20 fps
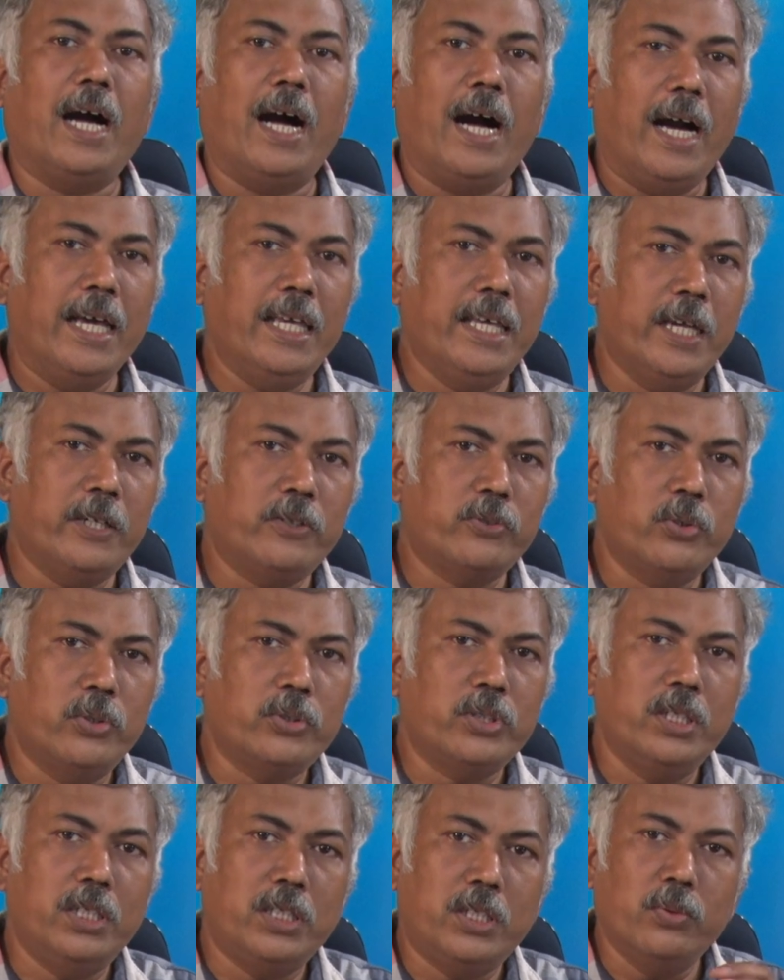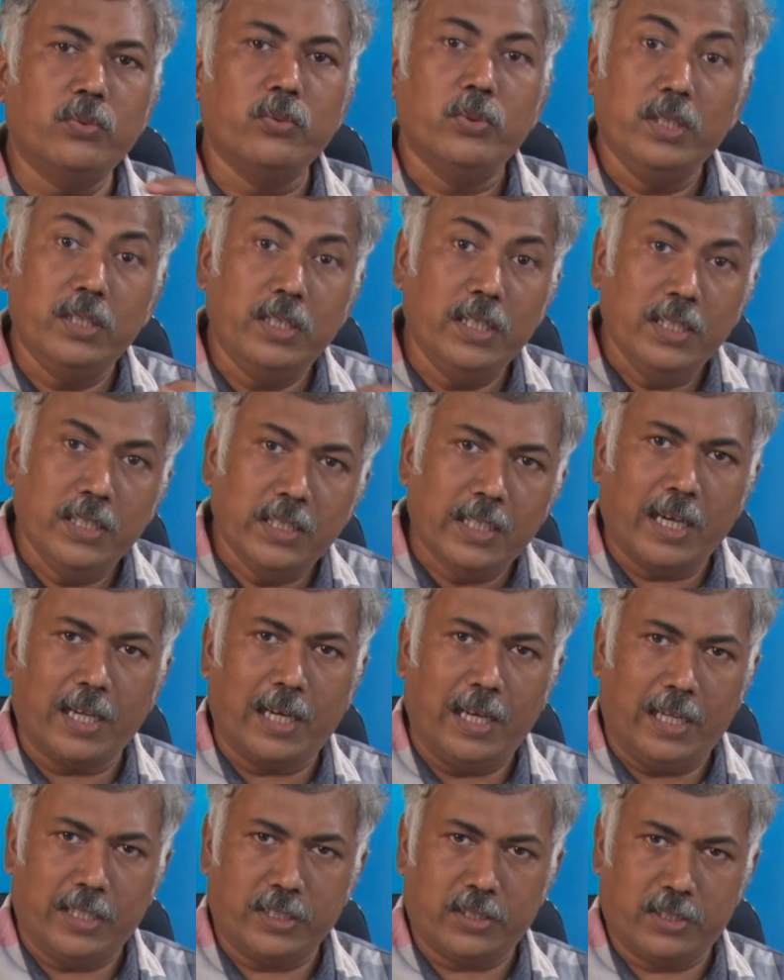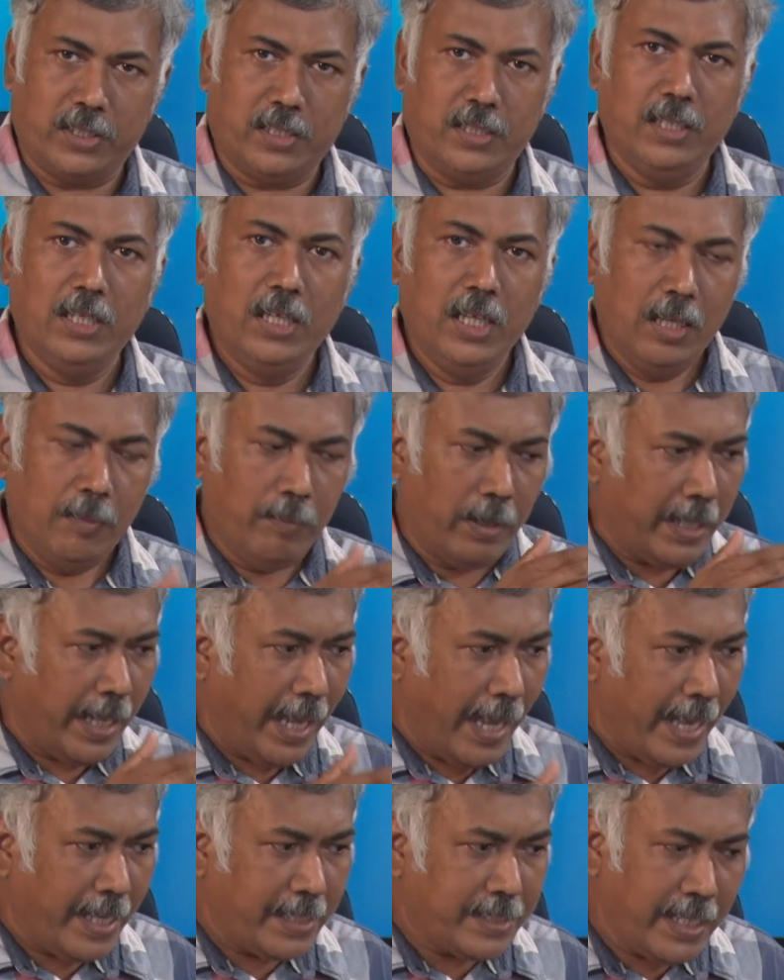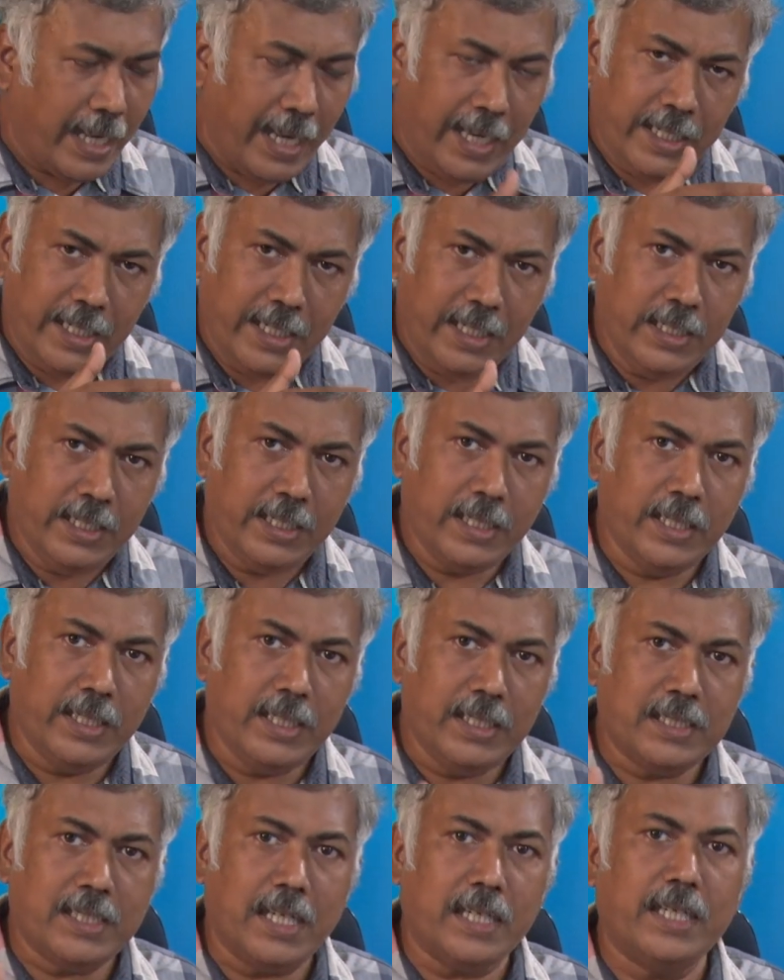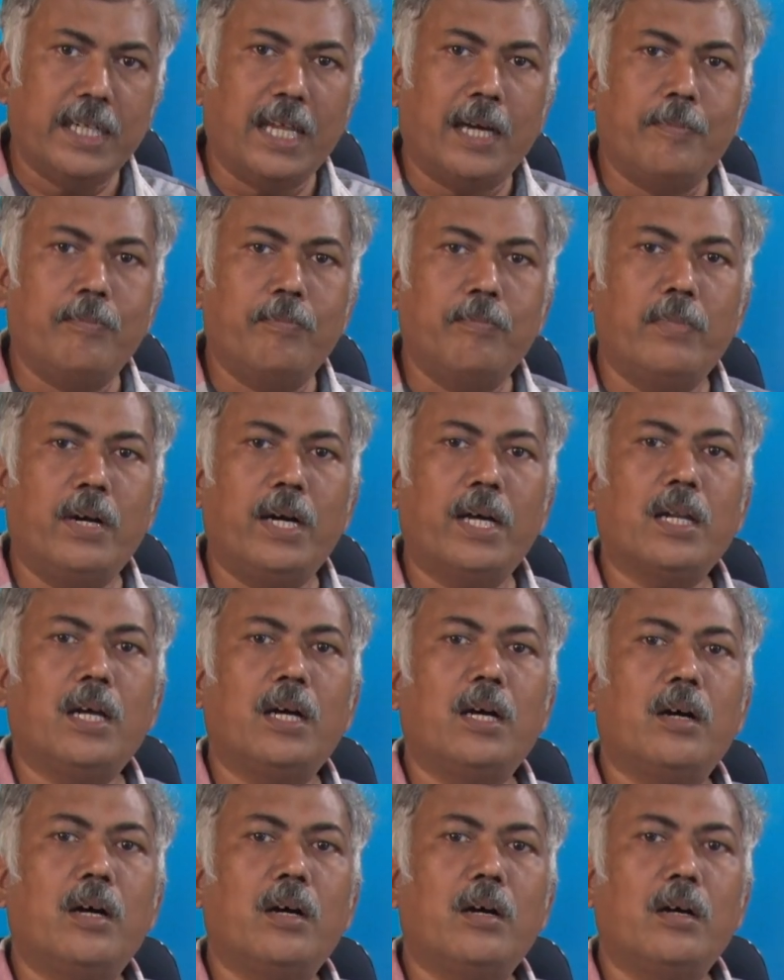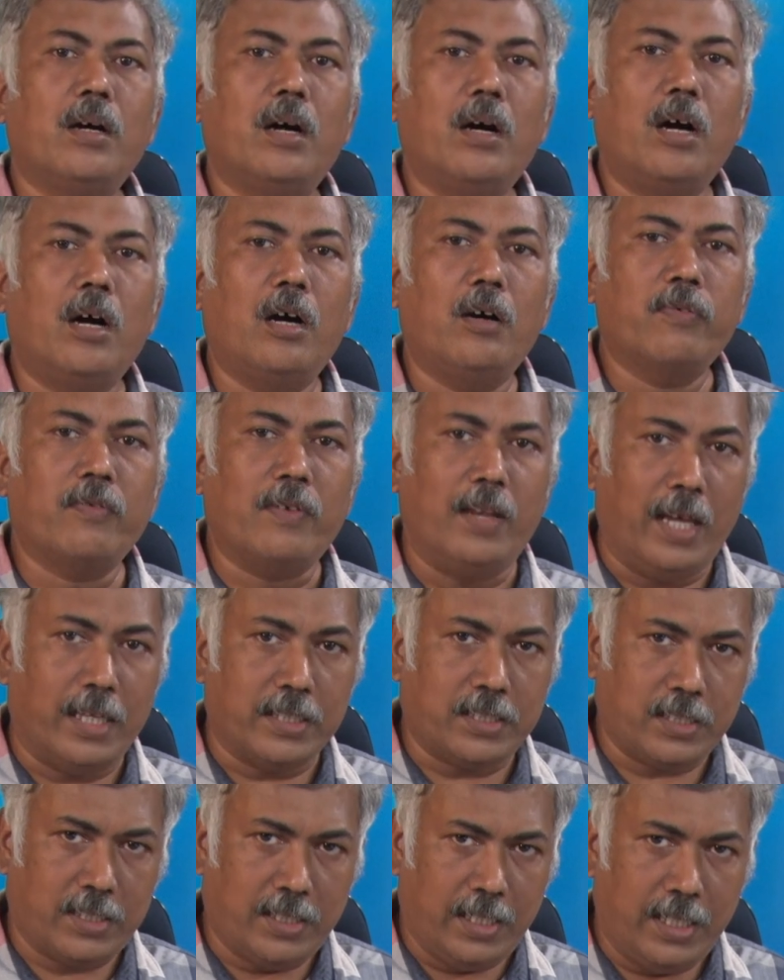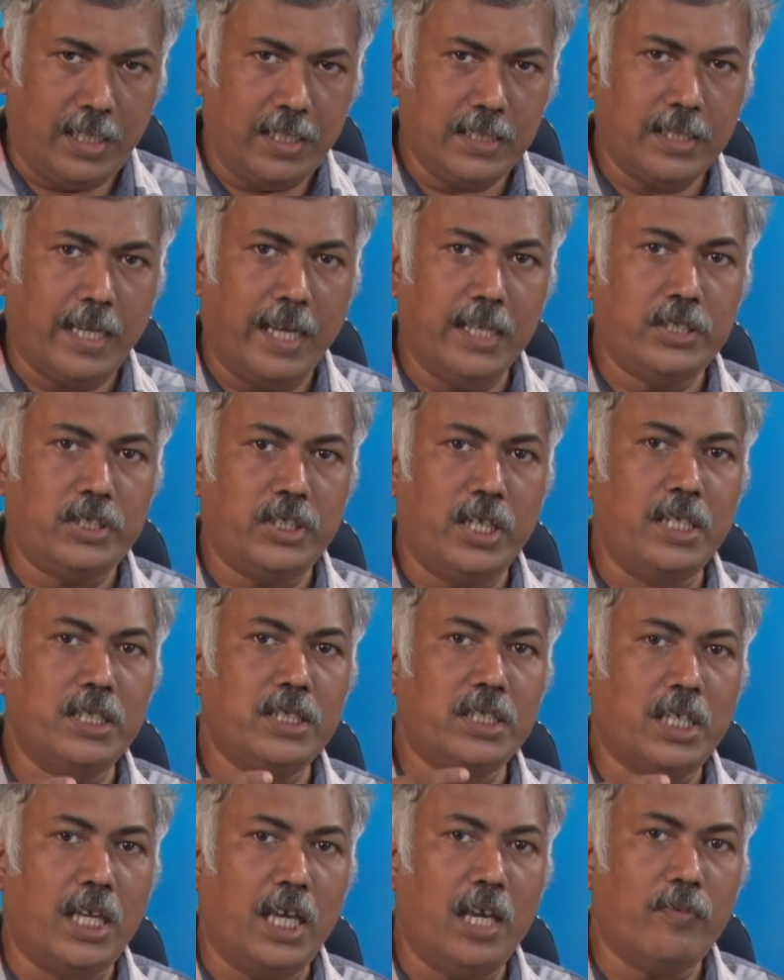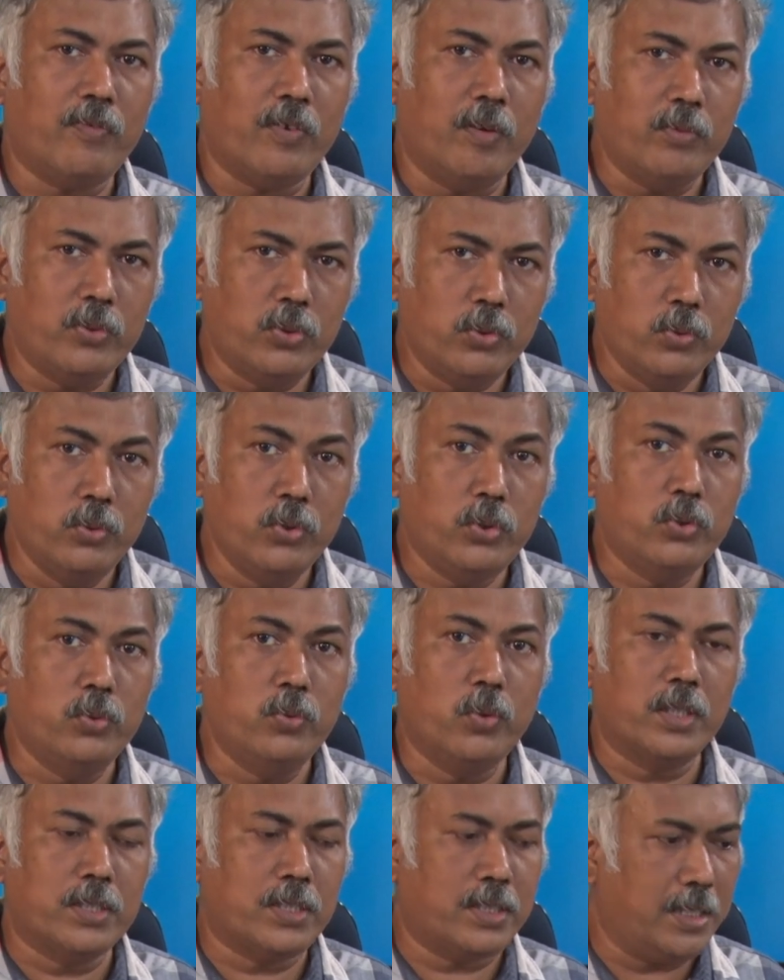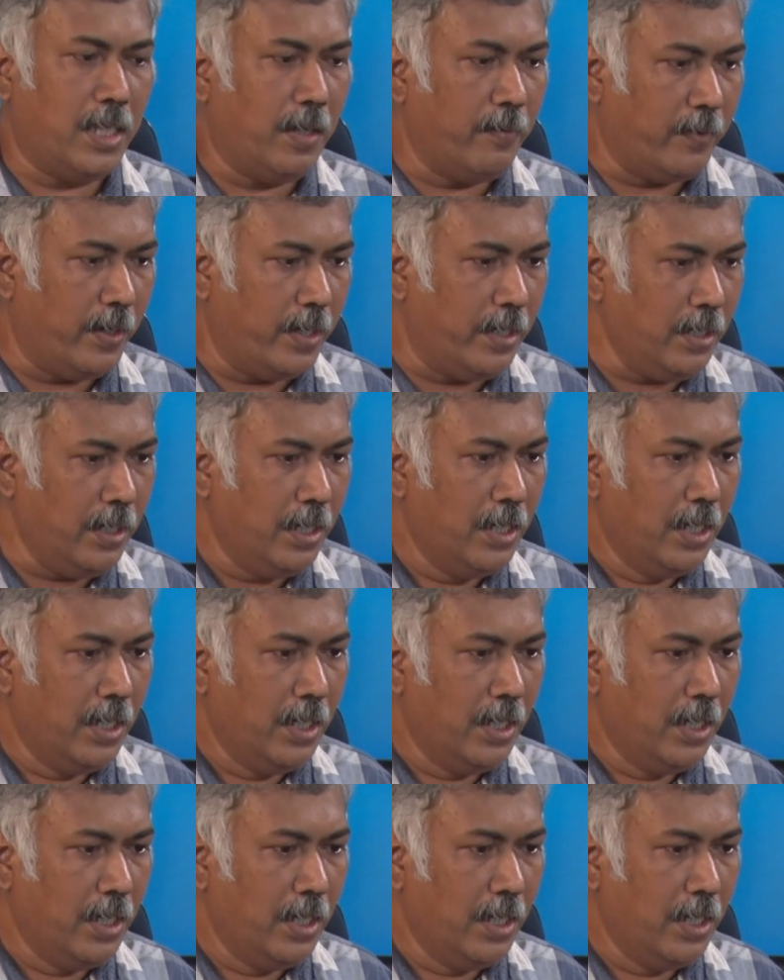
high heterogeneity within the cluster. But as I increase the number of clusters, I change k from 2 towards 7,